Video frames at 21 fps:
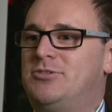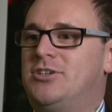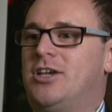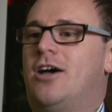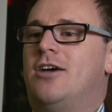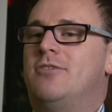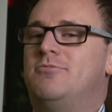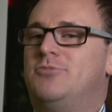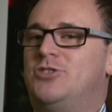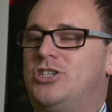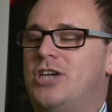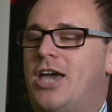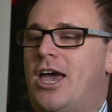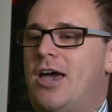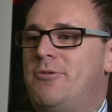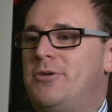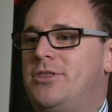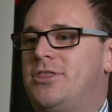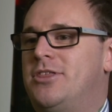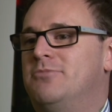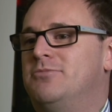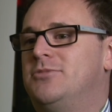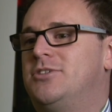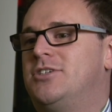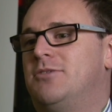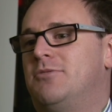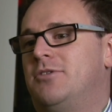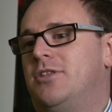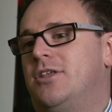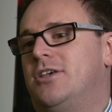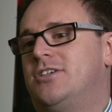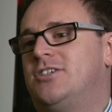time share with them
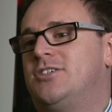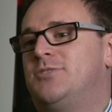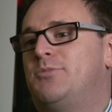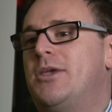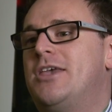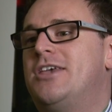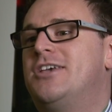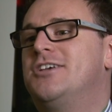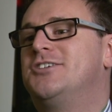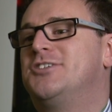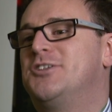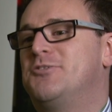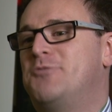some of the speakers